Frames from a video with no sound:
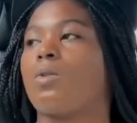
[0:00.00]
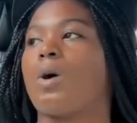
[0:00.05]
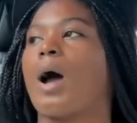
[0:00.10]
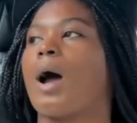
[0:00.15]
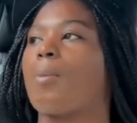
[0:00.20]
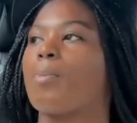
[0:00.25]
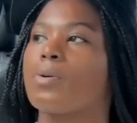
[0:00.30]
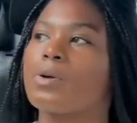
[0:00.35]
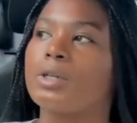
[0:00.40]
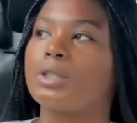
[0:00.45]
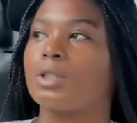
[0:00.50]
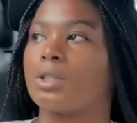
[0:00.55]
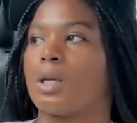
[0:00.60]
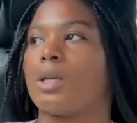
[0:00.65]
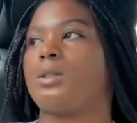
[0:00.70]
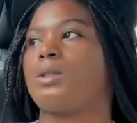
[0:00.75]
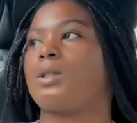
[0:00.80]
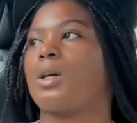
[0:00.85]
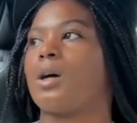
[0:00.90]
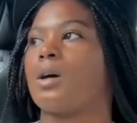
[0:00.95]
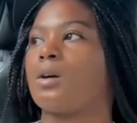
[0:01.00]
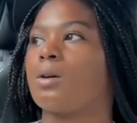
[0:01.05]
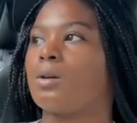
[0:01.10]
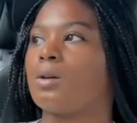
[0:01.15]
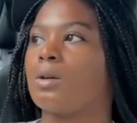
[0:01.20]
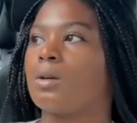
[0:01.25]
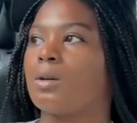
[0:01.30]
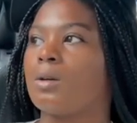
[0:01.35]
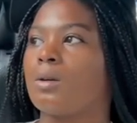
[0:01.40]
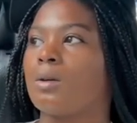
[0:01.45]
I appreciate y'all.
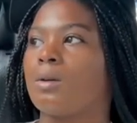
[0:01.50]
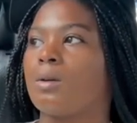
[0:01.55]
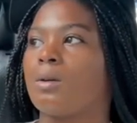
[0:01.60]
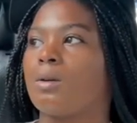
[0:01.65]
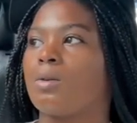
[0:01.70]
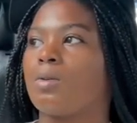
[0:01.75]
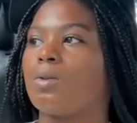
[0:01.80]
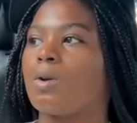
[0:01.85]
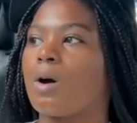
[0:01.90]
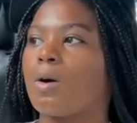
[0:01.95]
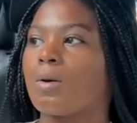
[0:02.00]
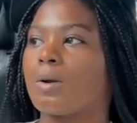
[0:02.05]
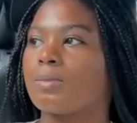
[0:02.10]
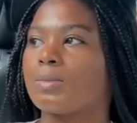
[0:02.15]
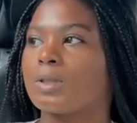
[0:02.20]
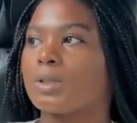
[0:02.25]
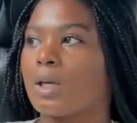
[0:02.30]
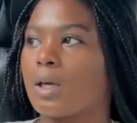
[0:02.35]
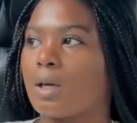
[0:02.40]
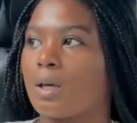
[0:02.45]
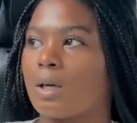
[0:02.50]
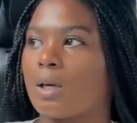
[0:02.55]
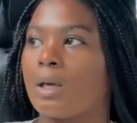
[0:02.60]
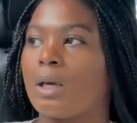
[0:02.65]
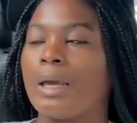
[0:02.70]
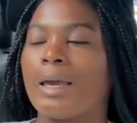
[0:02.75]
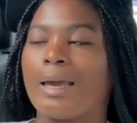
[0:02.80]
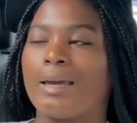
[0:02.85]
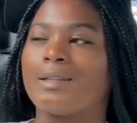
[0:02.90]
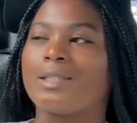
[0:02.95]
You know what I'm saying?
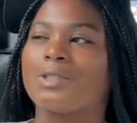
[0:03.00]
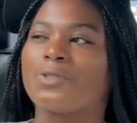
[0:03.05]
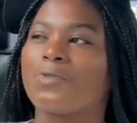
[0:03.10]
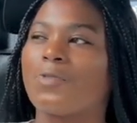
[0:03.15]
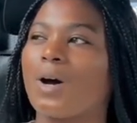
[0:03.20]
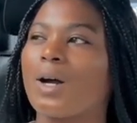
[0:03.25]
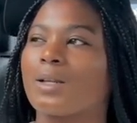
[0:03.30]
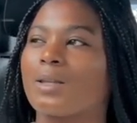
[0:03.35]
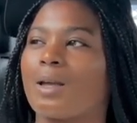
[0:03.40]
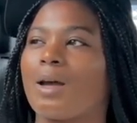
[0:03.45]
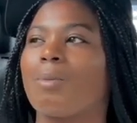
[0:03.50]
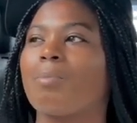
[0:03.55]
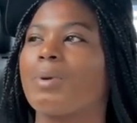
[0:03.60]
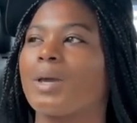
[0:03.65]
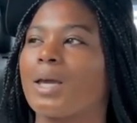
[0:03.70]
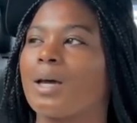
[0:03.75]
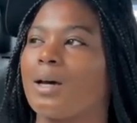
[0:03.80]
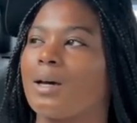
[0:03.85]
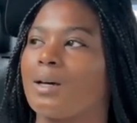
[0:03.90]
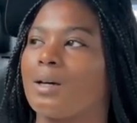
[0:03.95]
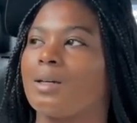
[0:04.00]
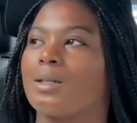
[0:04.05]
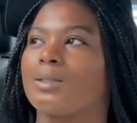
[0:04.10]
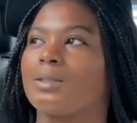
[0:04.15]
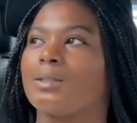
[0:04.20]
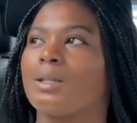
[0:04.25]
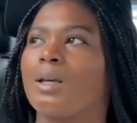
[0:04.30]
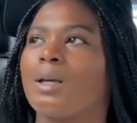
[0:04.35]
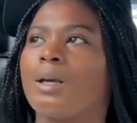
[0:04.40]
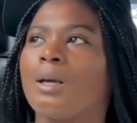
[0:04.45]
And it's fucked up because
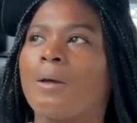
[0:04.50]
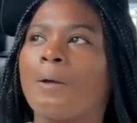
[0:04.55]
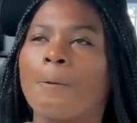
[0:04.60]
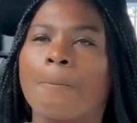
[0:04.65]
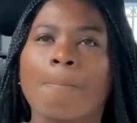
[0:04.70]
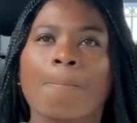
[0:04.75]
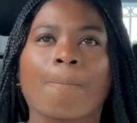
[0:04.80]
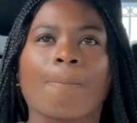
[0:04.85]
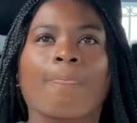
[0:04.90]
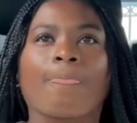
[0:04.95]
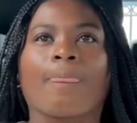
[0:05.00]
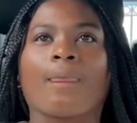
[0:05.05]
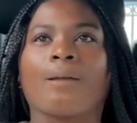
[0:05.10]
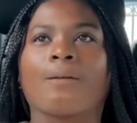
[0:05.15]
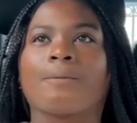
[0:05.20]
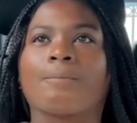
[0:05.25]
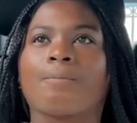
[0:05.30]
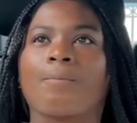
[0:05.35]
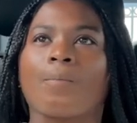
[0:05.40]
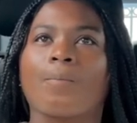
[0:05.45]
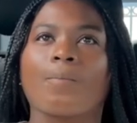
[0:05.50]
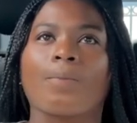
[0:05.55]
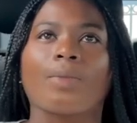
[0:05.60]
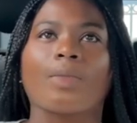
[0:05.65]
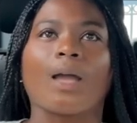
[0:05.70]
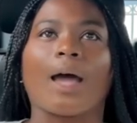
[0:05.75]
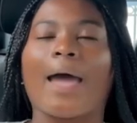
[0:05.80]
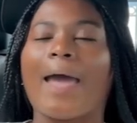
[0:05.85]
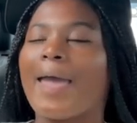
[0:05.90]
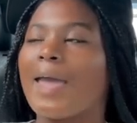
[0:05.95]

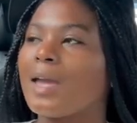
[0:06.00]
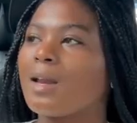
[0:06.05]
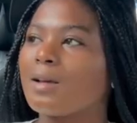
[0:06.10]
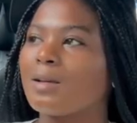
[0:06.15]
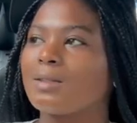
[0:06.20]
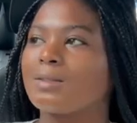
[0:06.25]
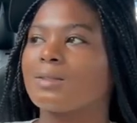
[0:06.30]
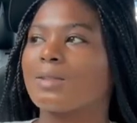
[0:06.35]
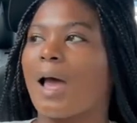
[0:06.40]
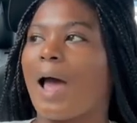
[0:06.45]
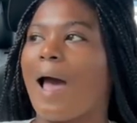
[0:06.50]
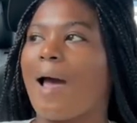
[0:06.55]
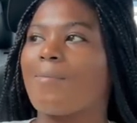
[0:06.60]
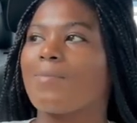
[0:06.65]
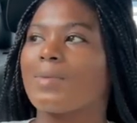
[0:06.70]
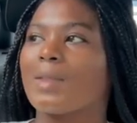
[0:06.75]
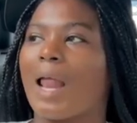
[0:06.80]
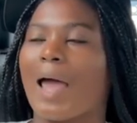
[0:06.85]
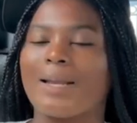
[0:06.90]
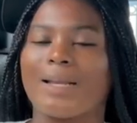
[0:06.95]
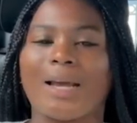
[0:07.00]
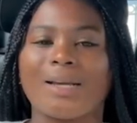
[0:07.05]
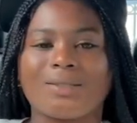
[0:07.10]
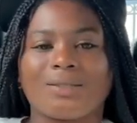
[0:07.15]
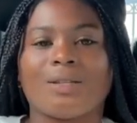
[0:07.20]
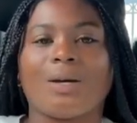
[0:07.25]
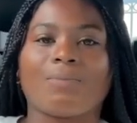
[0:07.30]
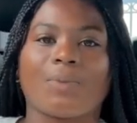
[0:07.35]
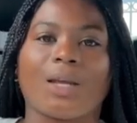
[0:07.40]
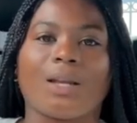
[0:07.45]
the haters, like, that's
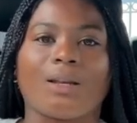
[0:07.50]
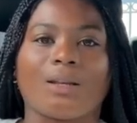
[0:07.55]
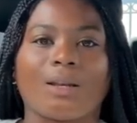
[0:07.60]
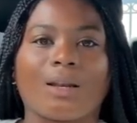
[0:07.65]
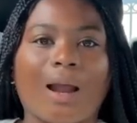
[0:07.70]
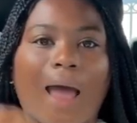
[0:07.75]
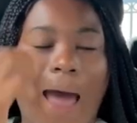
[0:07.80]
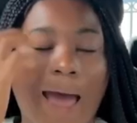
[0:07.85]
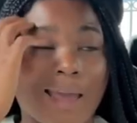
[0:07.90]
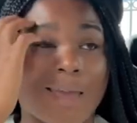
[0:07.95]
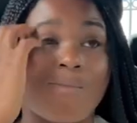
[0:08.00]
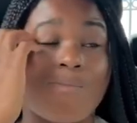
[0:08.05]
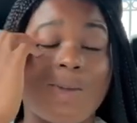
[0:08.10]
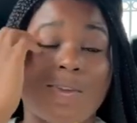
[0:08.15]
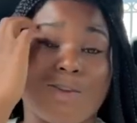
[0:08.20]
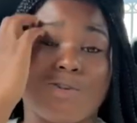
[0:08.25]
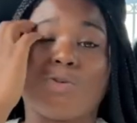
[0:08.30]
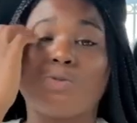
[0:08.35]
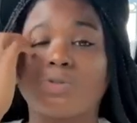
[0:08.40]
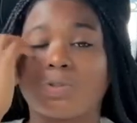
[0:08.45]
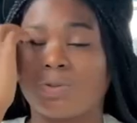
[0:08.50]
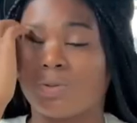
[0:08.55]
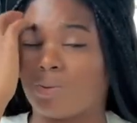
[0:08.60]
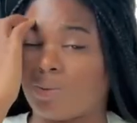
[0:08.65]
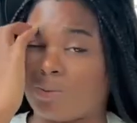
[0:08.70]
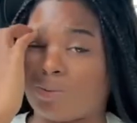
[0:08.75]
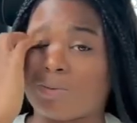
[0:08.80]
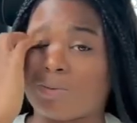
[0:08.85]
something I can be used to.